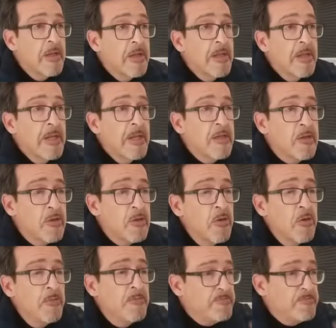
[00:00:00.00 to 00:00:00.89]

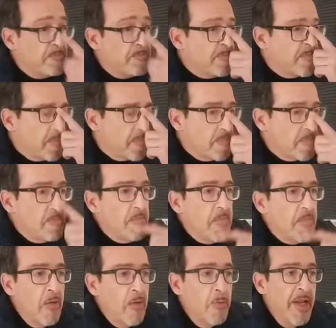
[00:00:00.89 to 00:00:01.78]
So
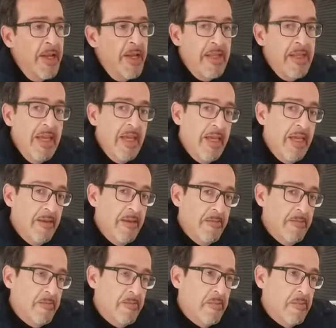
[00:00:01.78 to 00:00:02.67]
when they
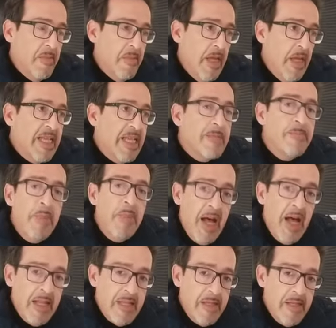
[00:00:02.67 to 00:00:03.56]

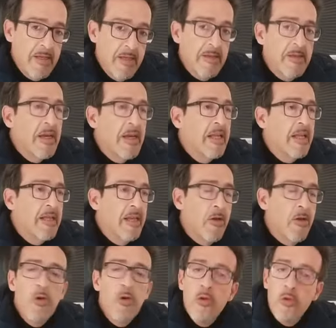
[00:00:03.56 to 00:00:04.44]
expand and they
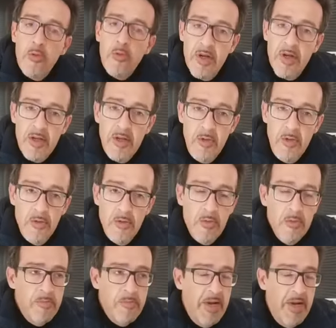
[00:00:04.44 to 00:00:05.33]
conquer new
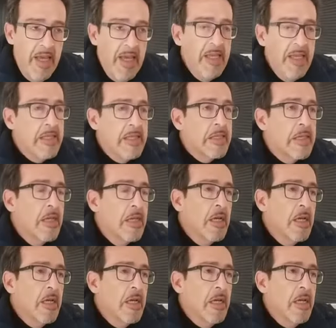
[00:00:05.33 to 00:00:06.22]
place,
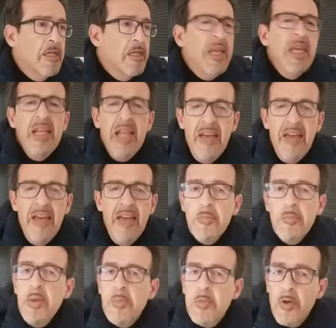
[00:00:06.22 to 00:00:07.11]
they
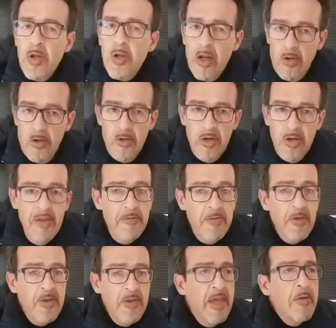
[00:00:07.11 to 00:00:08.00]
left people alone. If
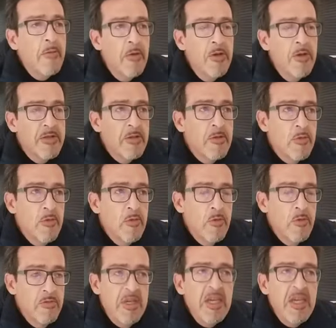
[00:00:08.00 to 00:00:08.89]
they wanted
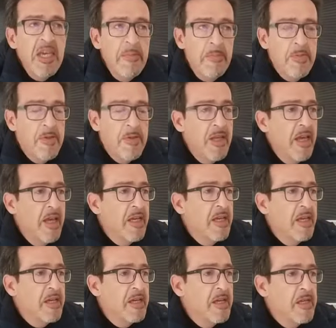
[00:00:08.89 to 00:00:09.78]
to keep
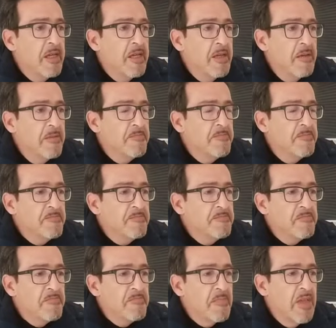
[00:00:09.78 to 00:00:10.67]

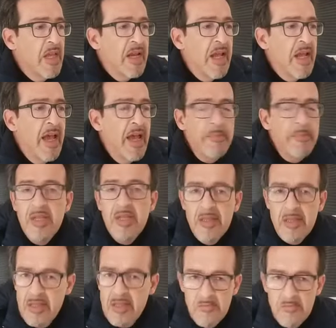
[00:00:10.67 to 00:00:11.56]
their
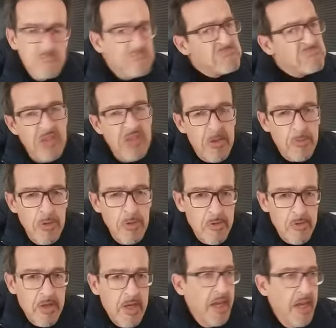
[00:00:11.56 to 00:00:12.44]
habits, it was
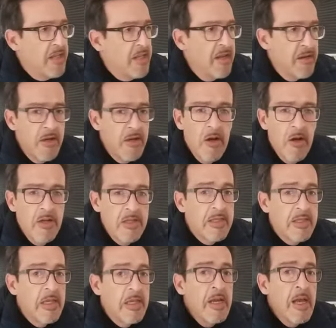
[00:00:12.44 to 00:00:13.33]
okay, their gods.